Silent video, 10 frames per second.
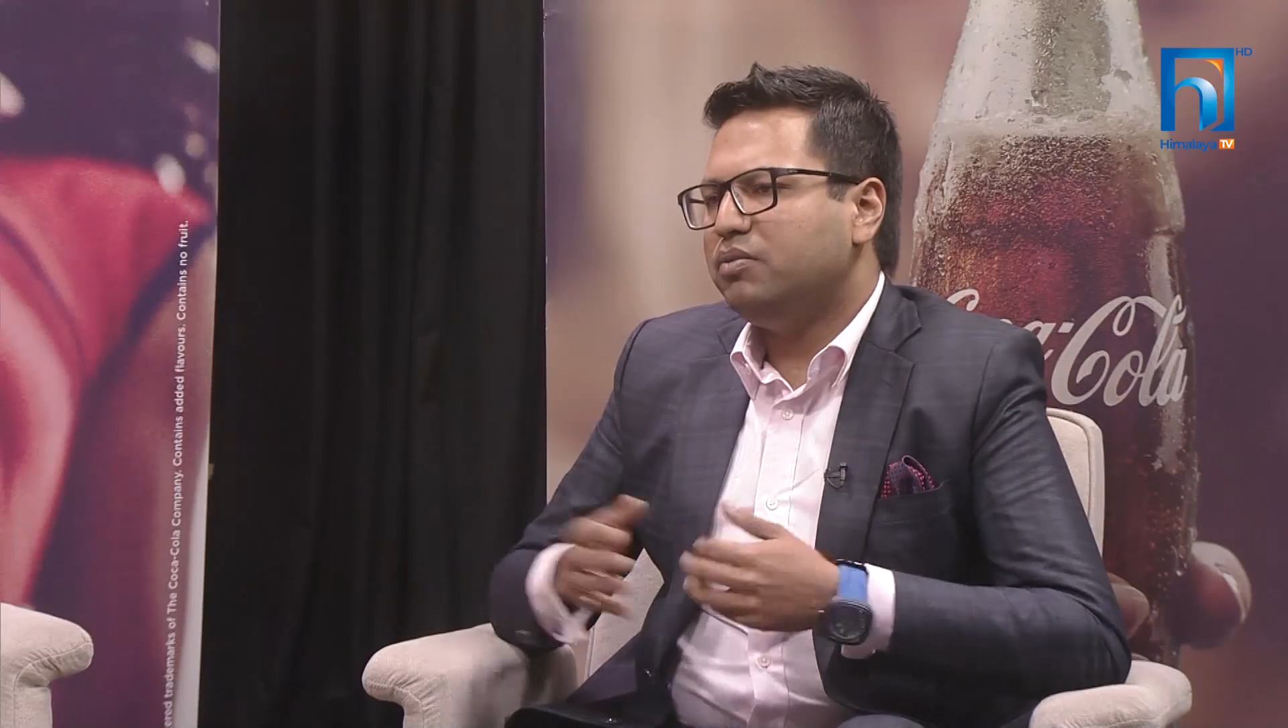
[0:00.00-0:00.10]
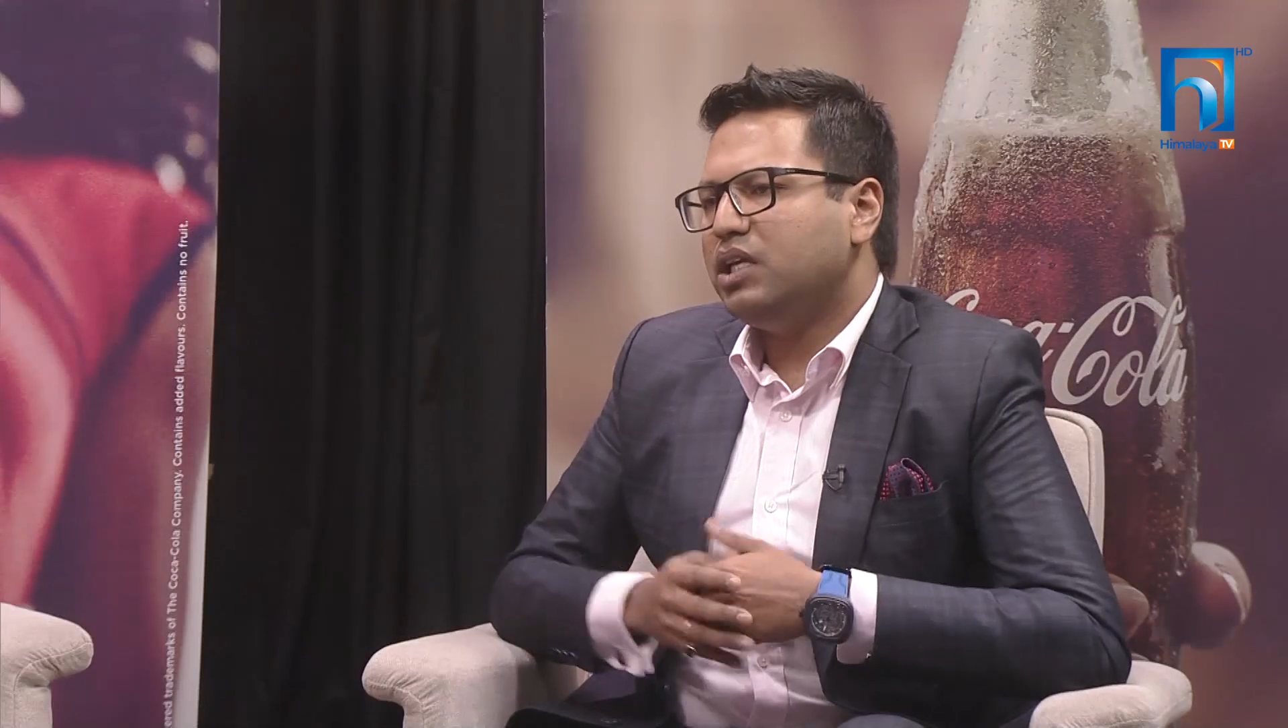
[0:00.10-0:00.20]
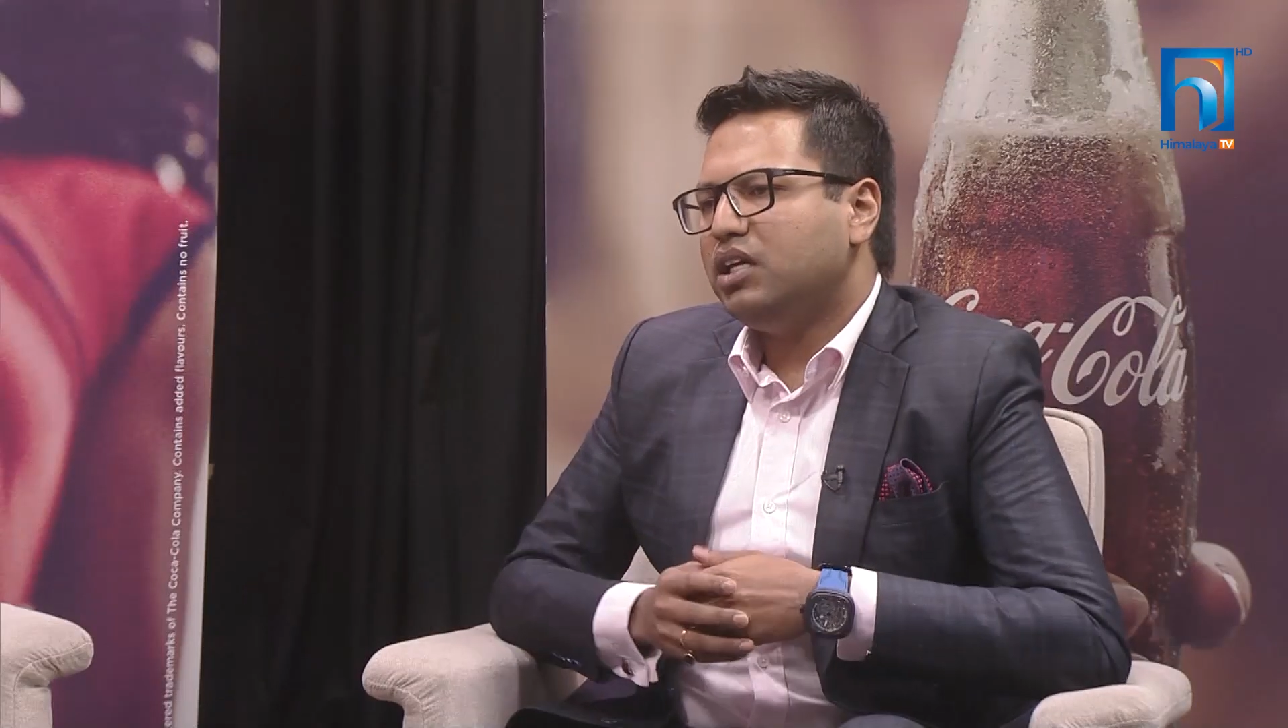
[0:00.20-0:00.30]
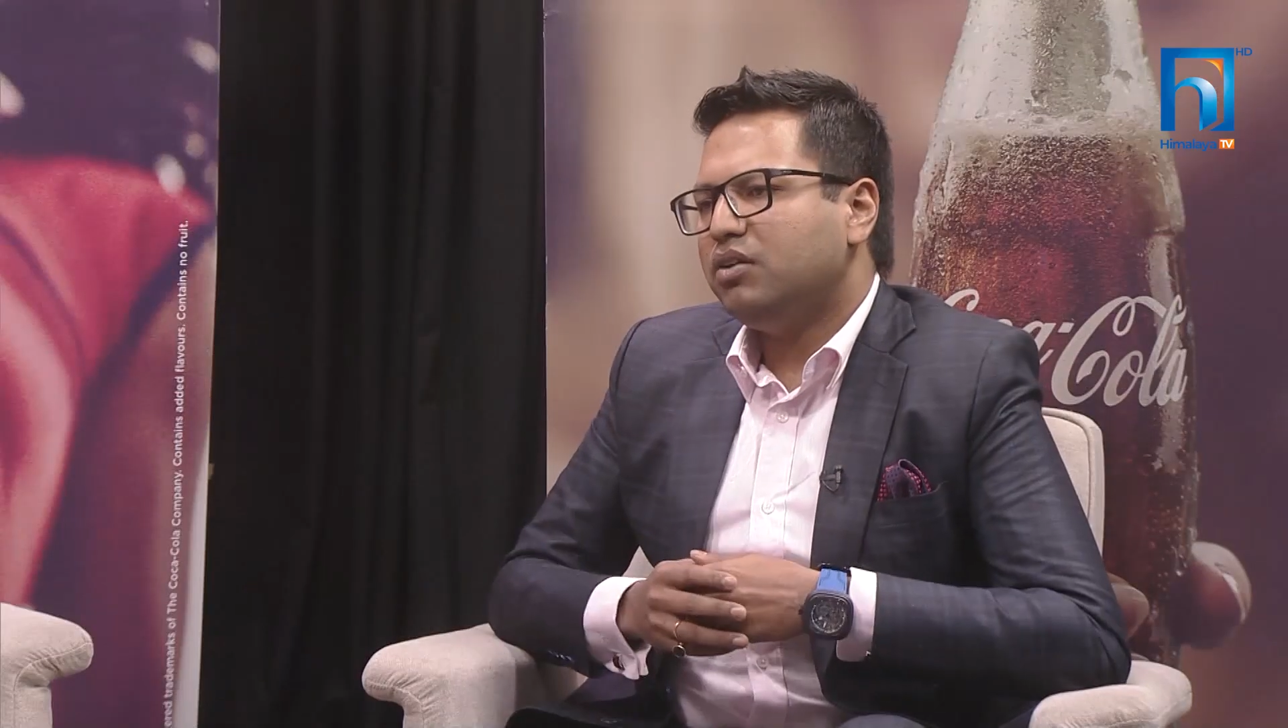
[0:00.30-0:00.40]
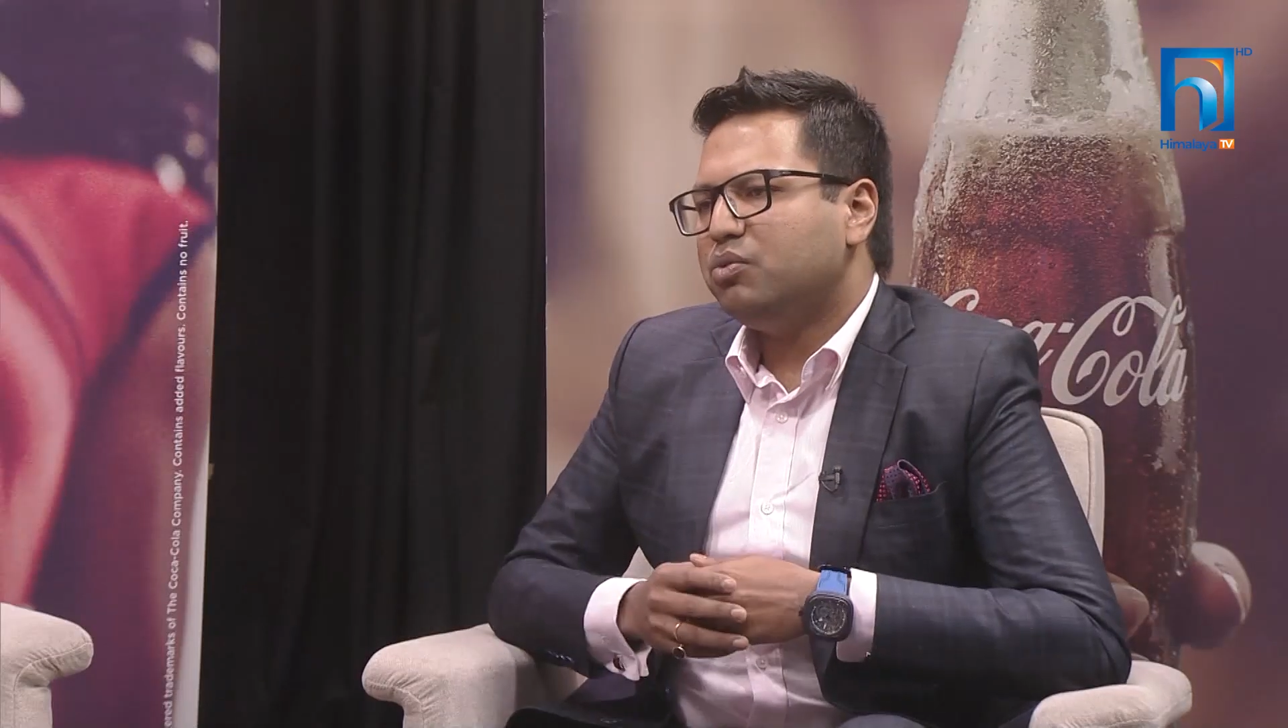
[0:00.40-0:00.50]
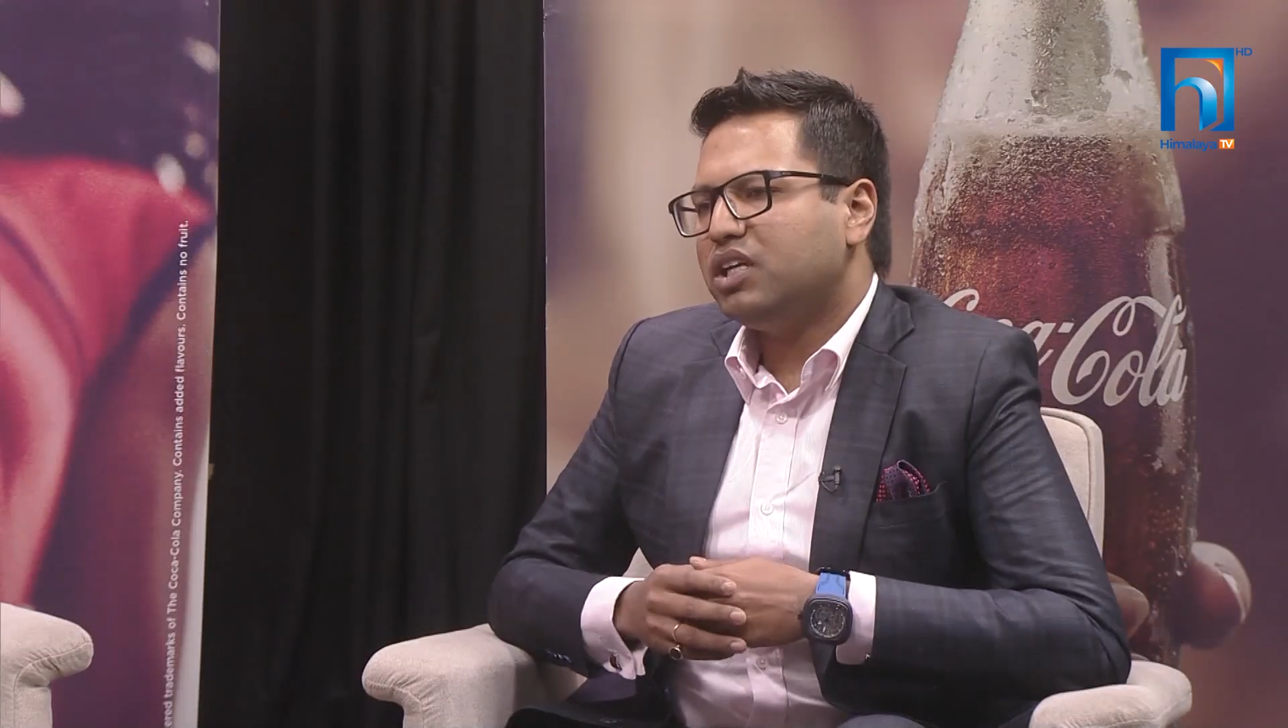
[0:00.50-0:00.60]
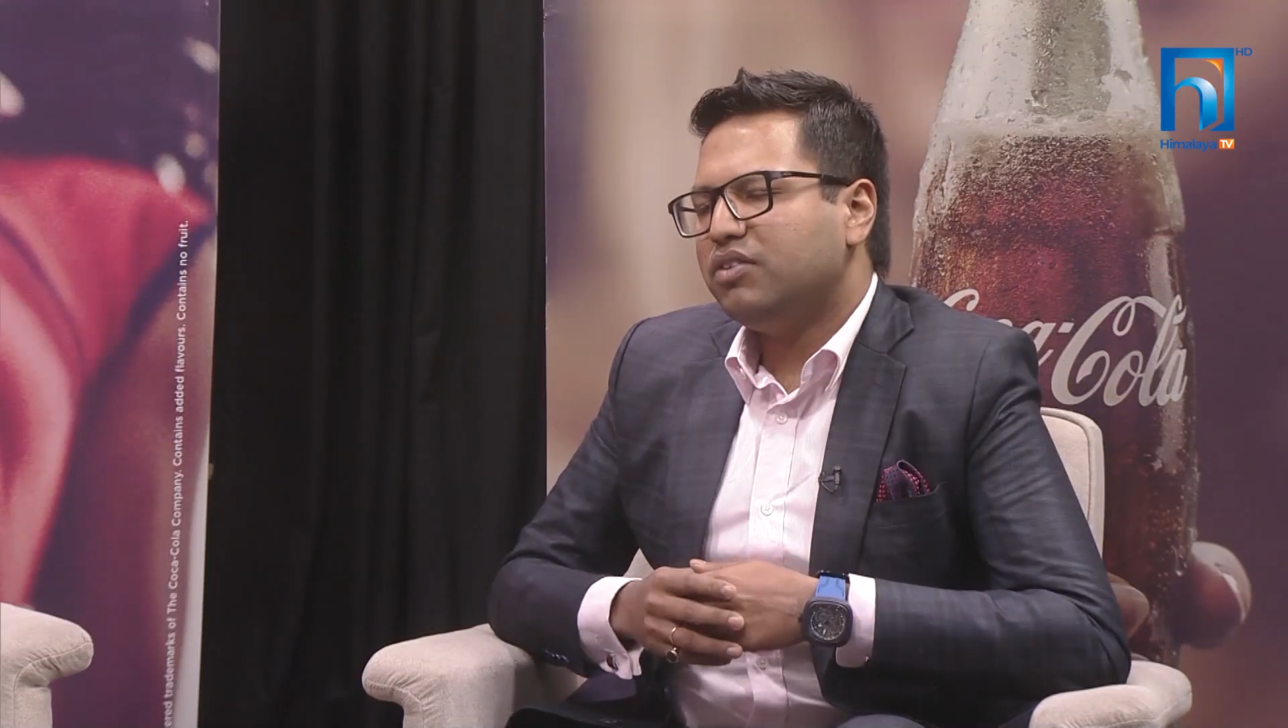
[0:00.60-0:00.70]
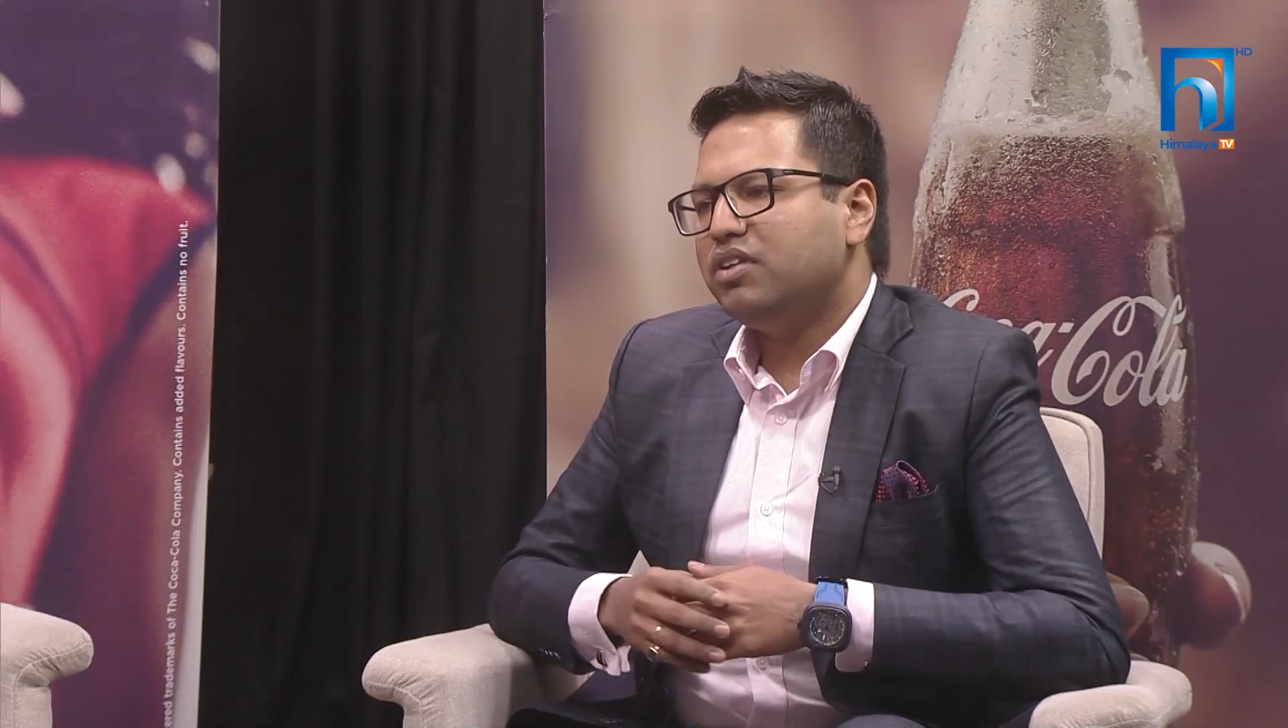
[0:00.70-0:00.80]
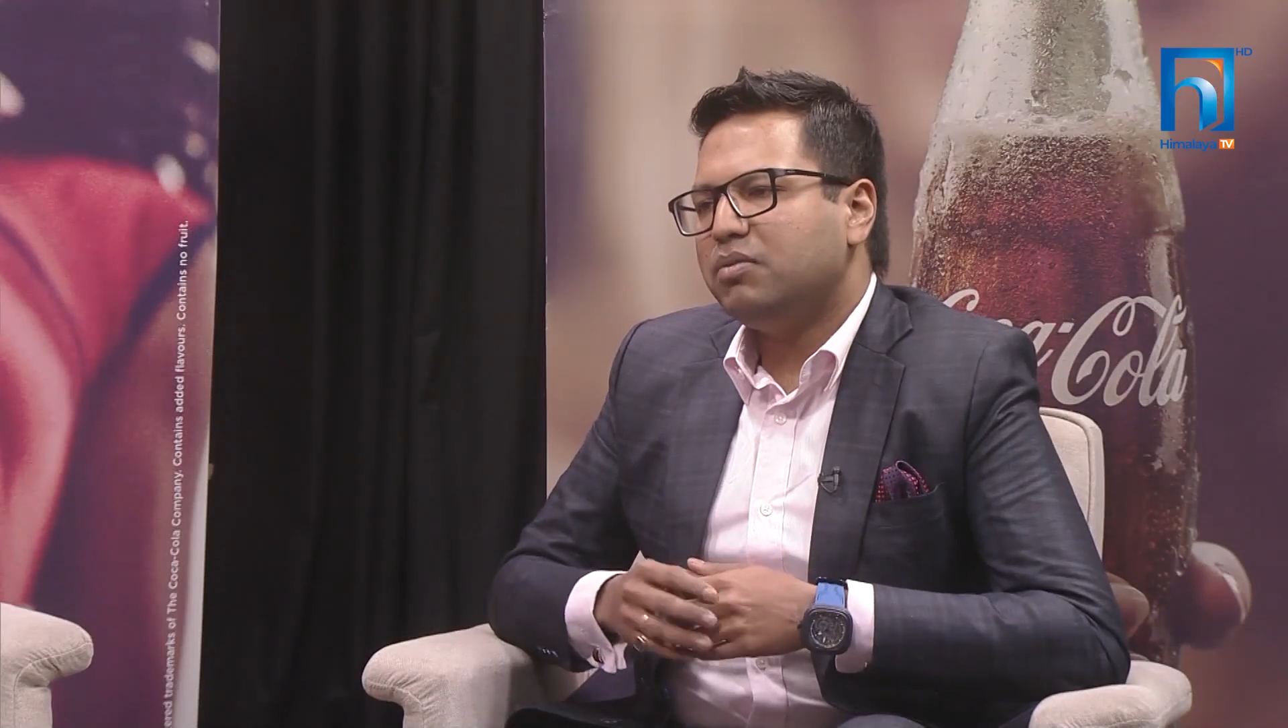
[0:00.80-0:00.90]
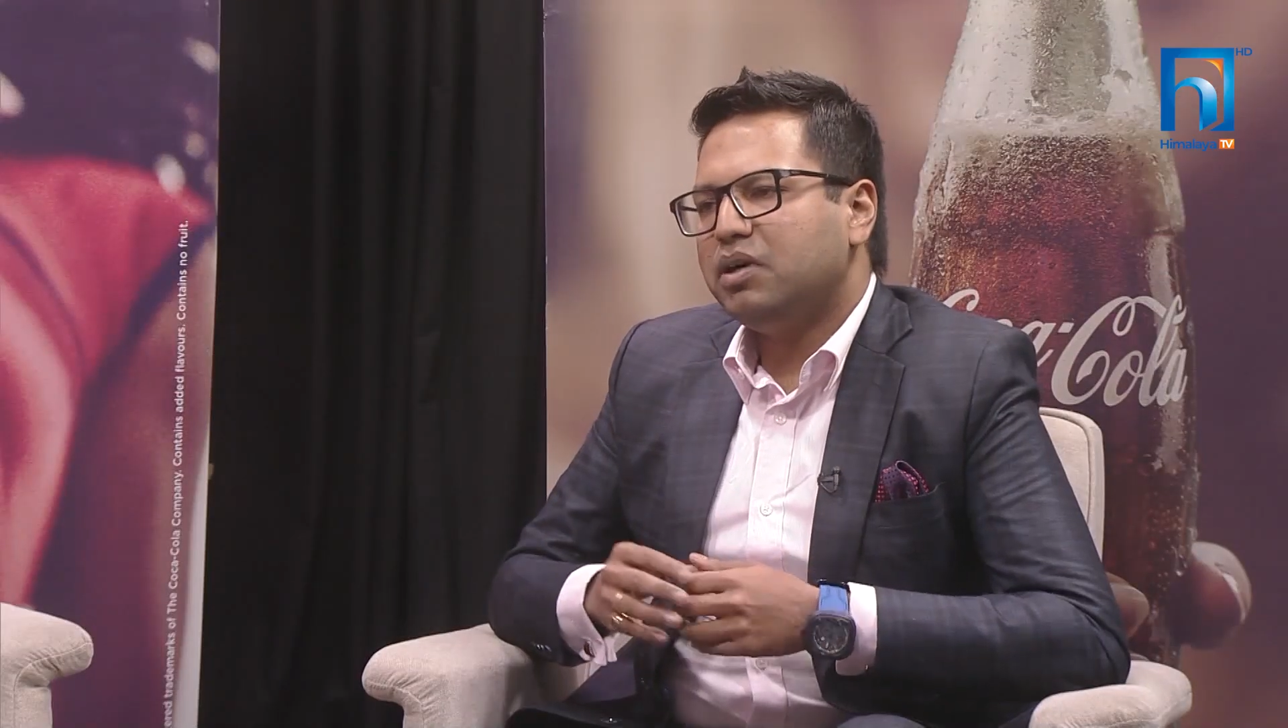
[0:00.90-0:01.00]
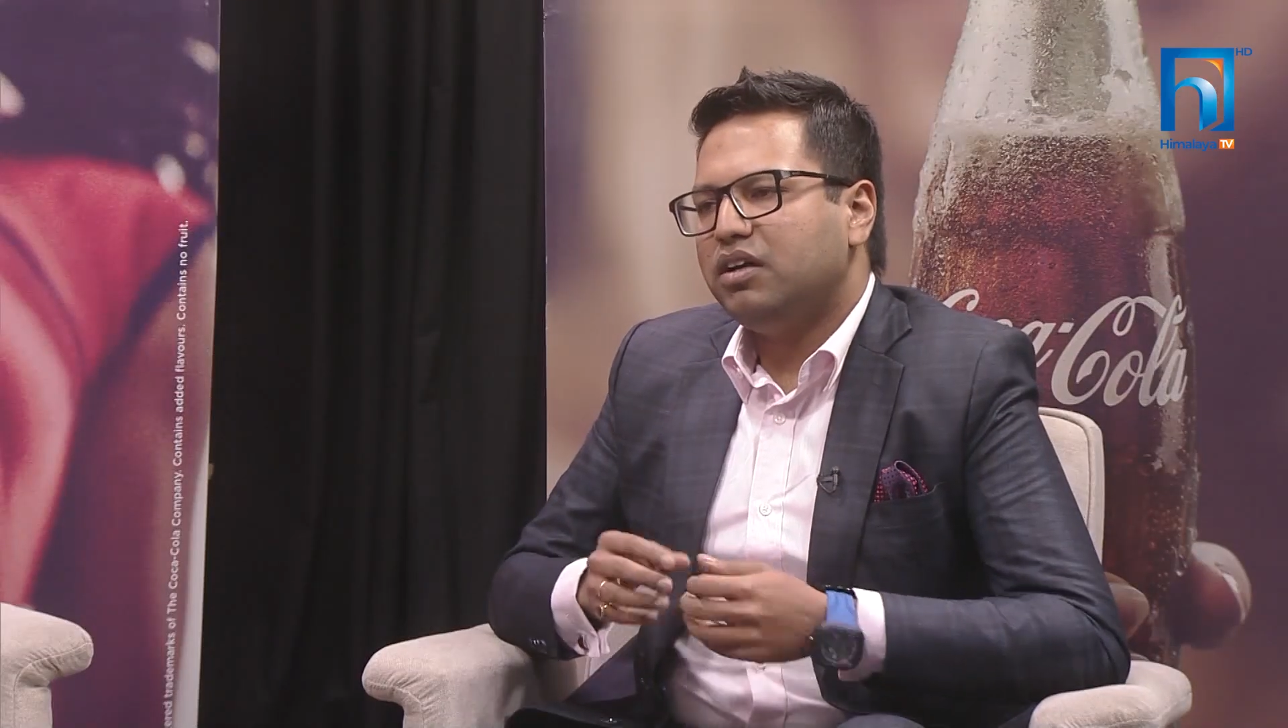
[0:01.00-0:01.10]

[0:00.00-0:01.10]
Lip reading: We give them